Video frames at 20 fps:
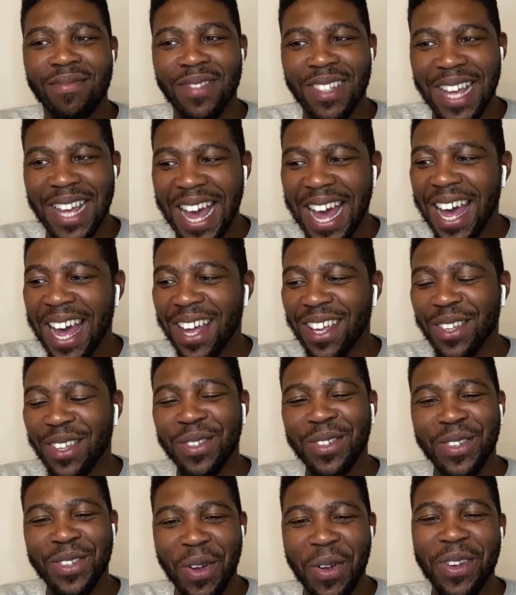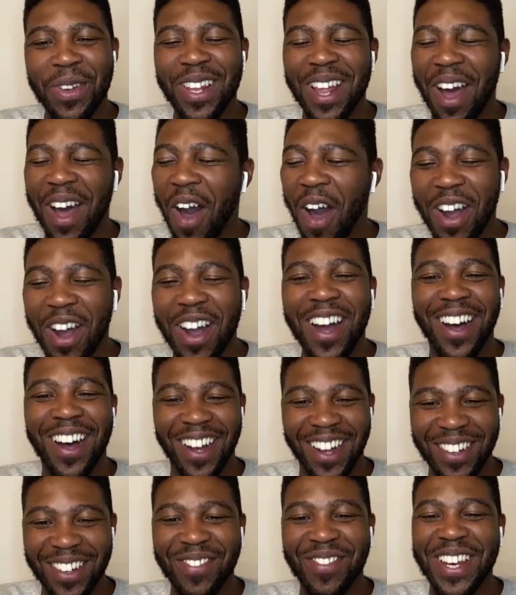Yeah, you showed the
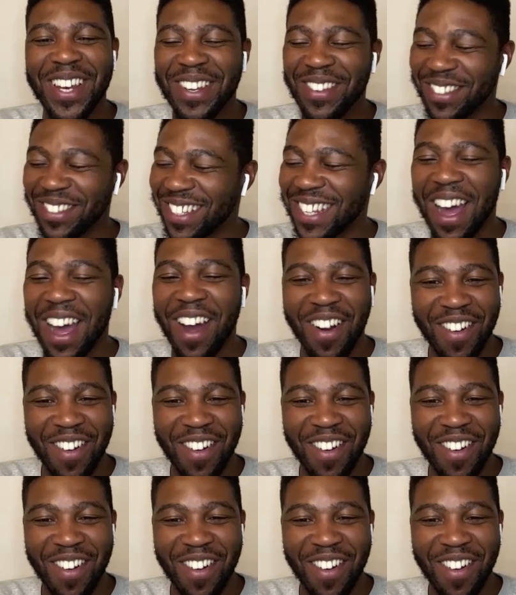hunger when you was like,